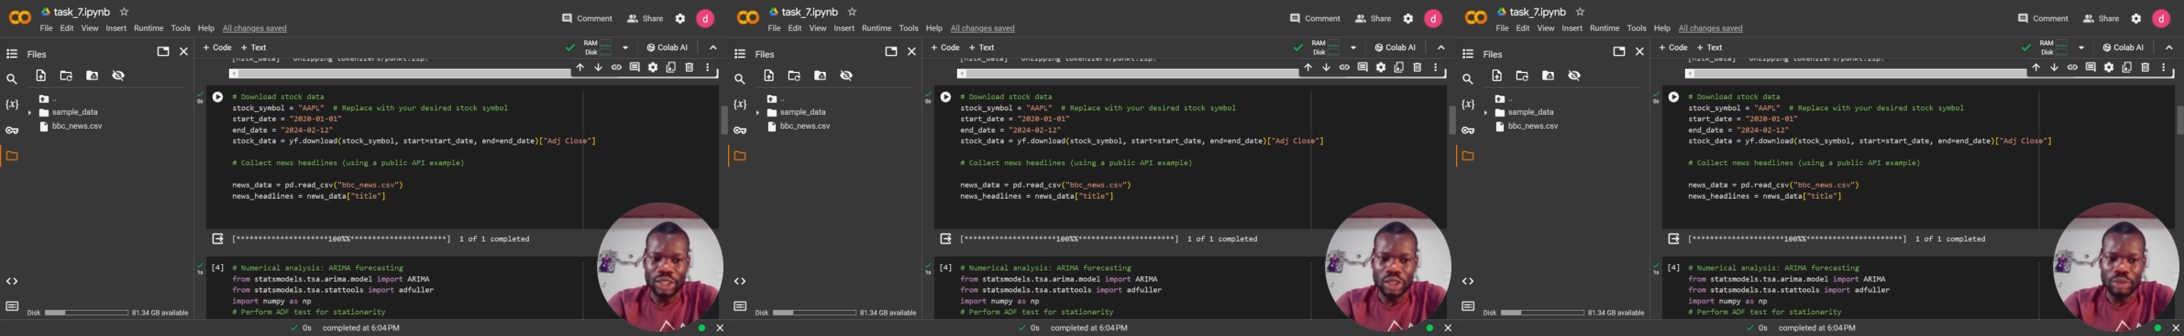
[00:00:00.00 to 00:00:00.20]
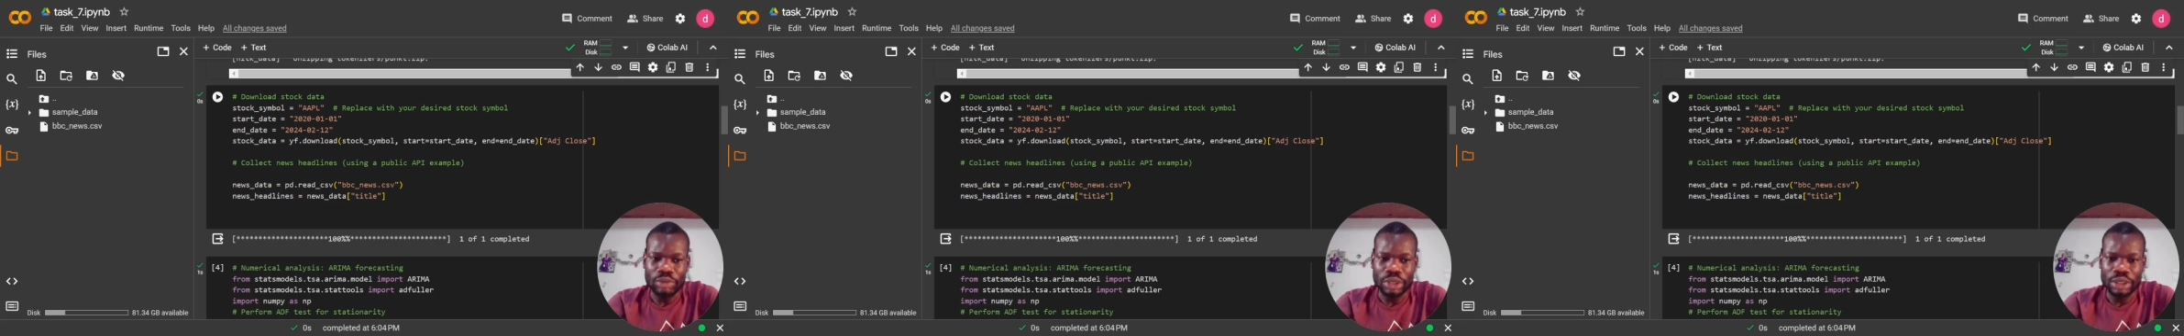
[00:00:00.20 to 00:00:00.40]

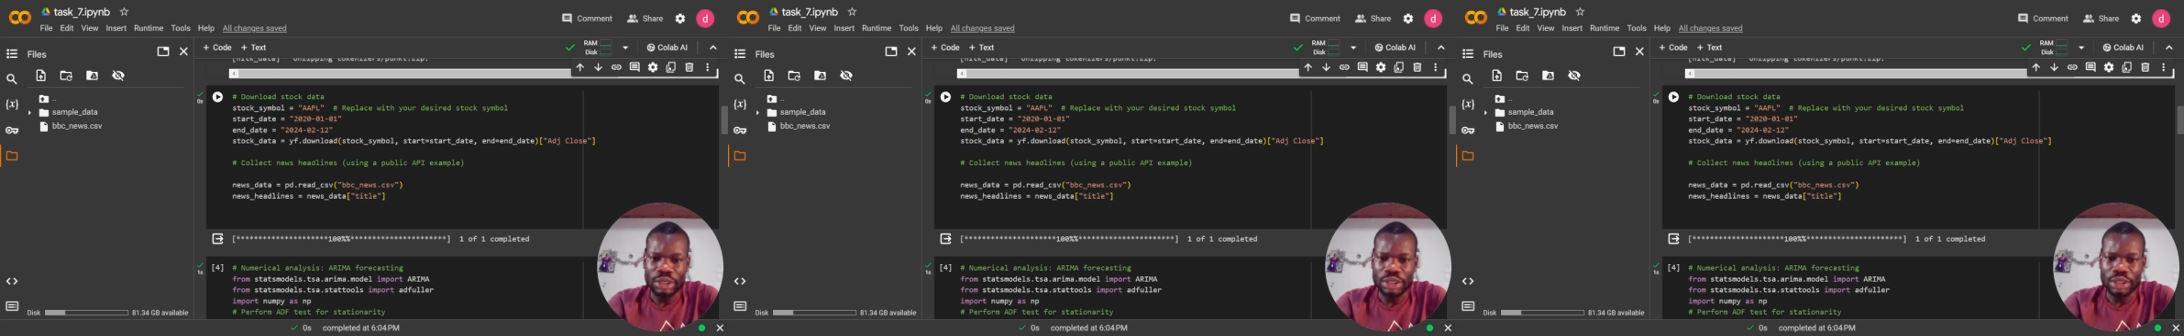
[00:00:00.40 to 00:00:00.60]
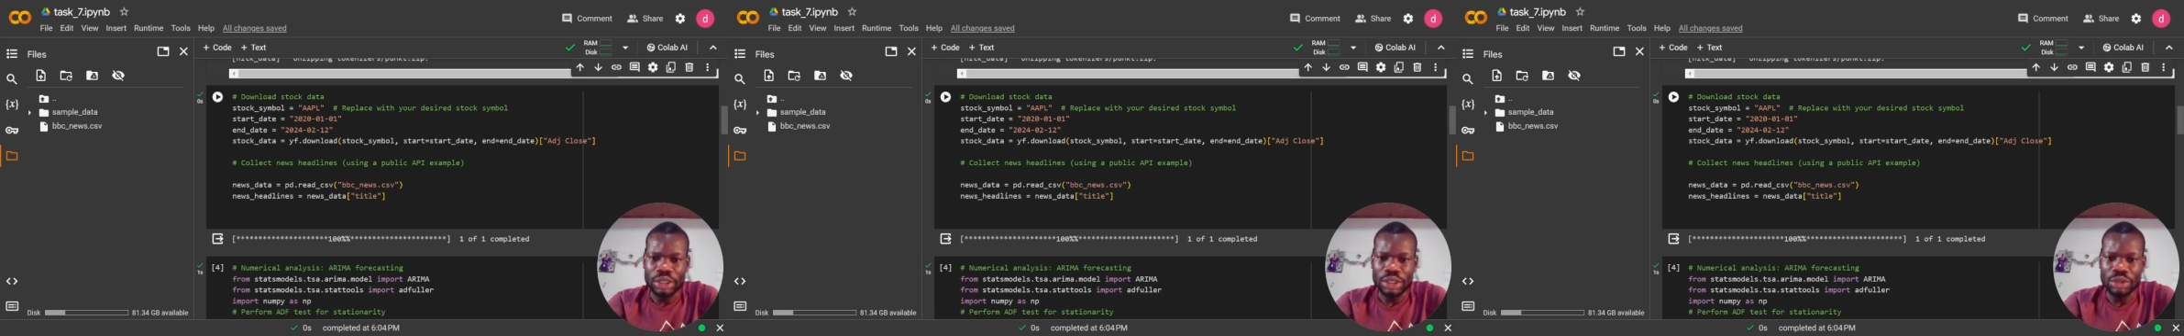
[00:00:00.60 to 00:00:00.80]

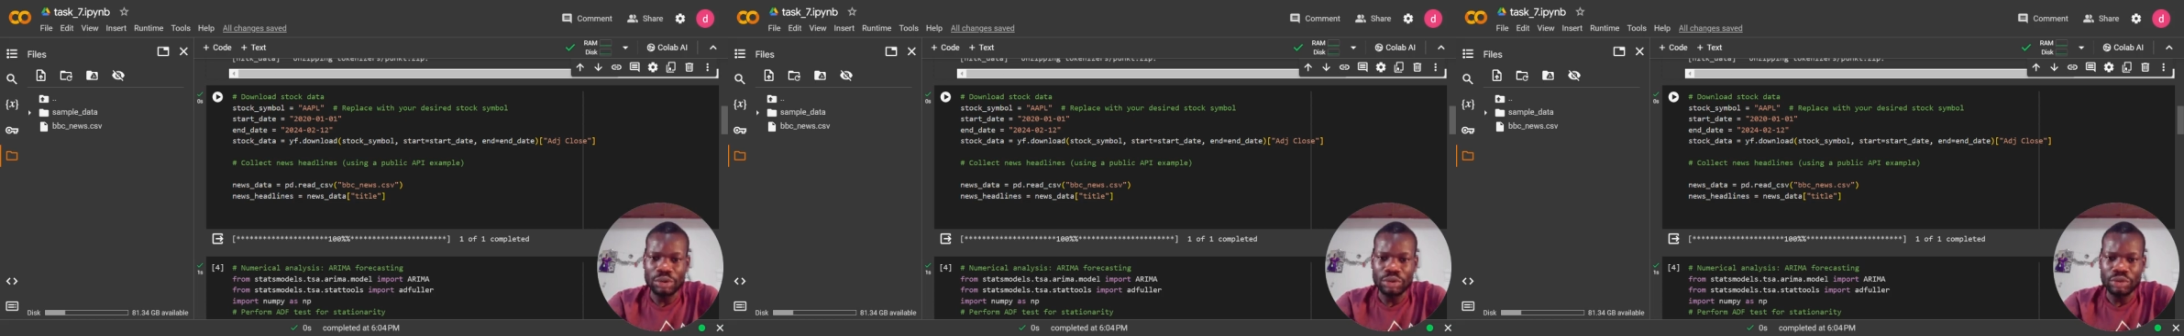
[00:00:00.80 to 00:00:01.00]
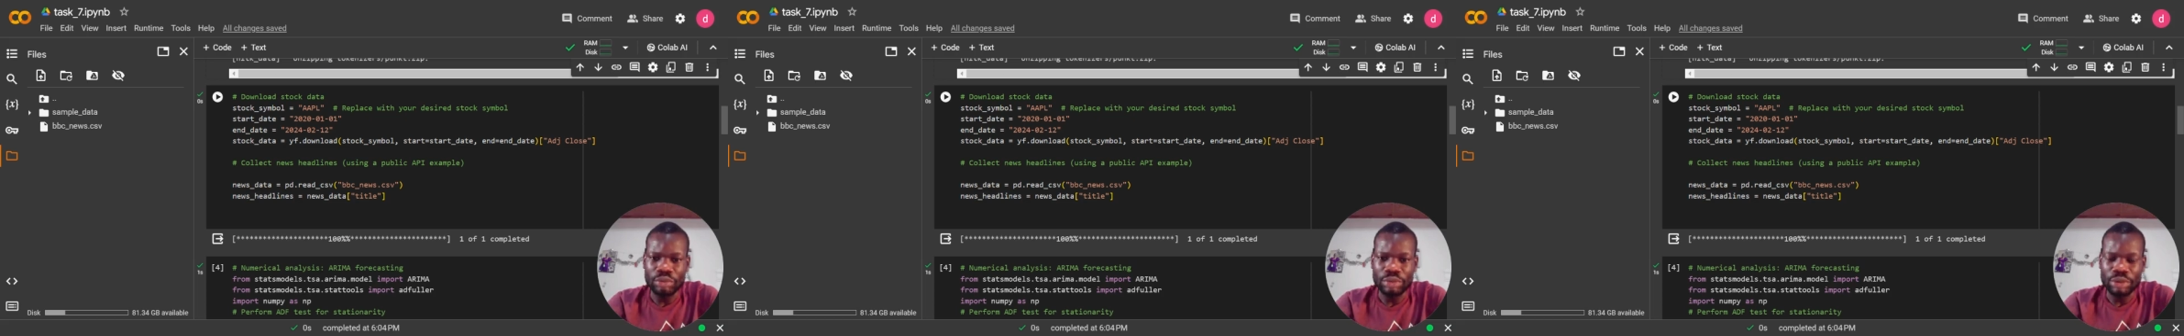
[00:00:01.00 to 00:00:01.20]
updates
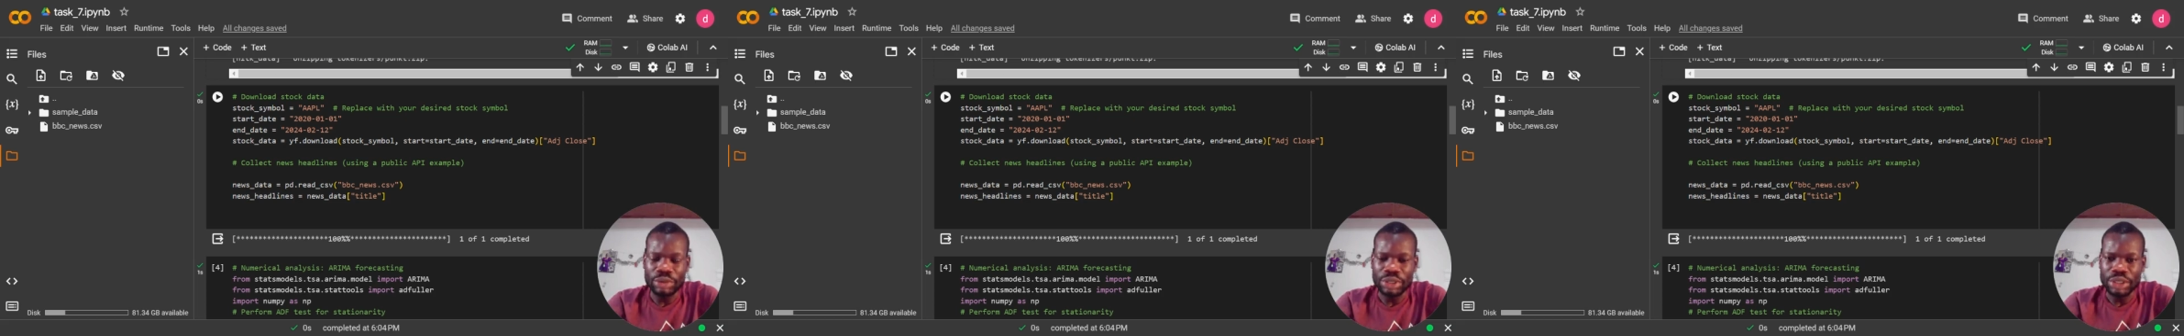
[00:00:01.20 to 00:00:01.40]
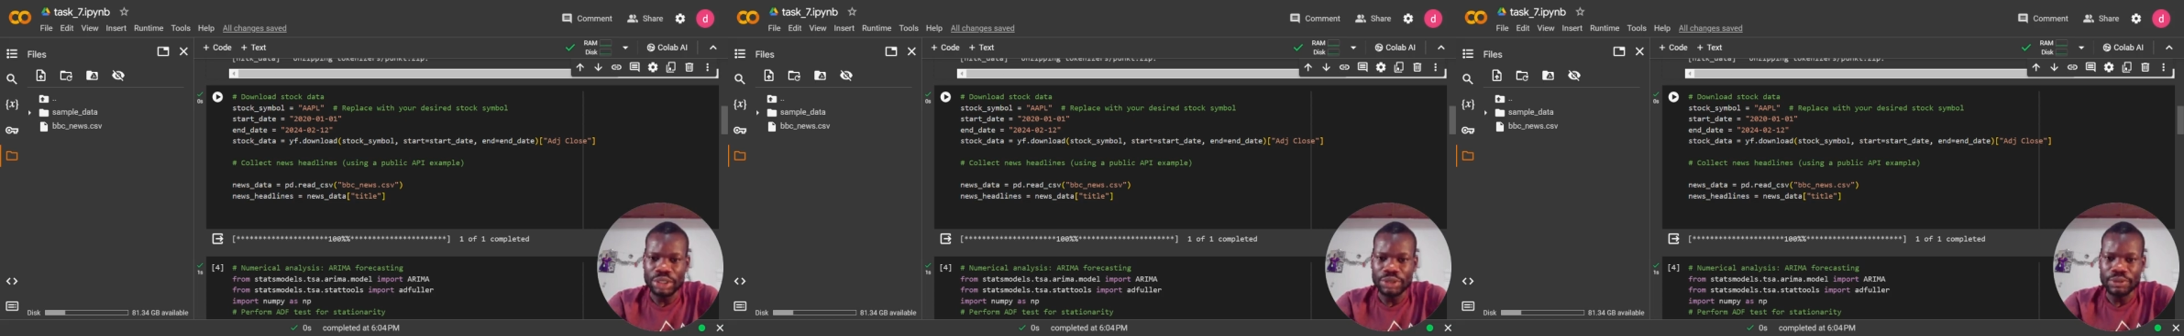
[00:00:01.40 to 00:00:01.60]
news from
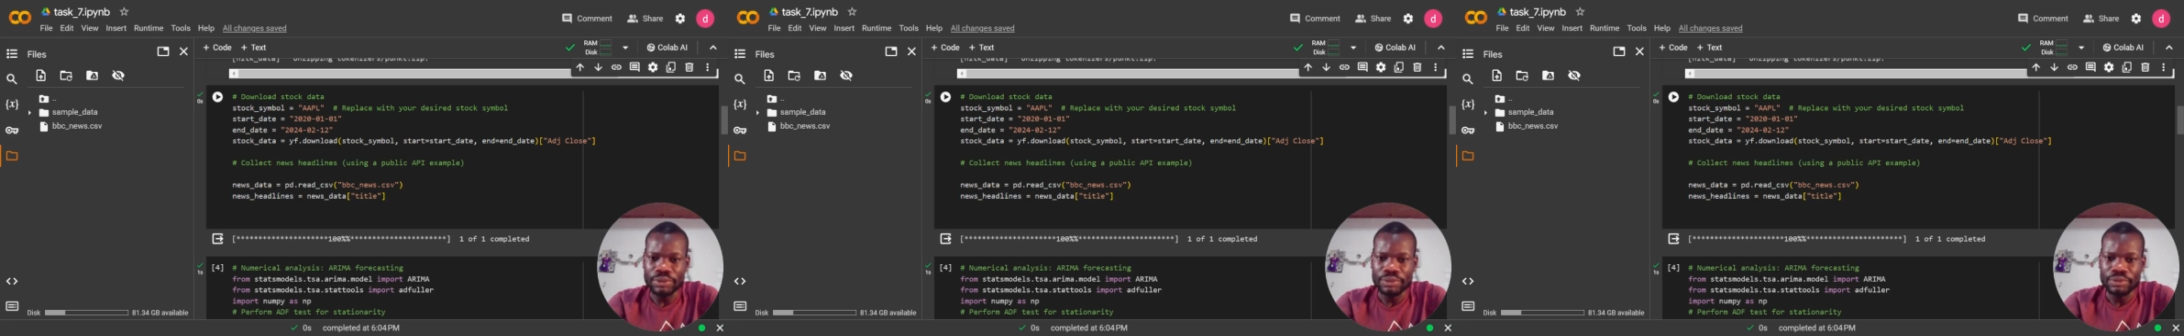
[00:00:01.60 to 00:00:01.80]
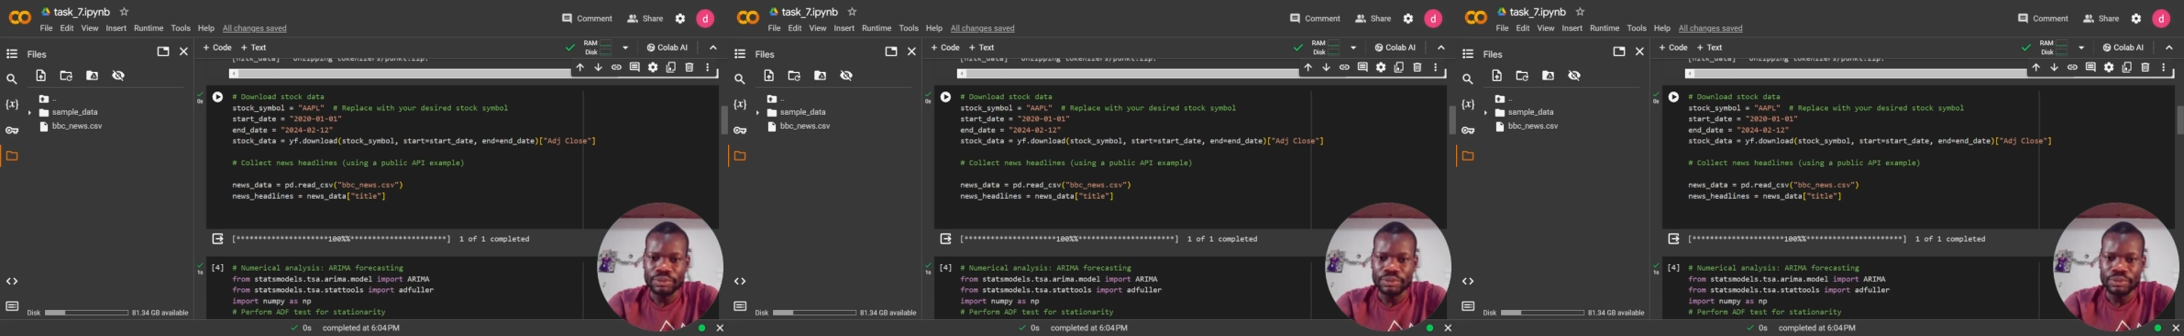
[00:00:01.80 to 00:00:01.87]
BBC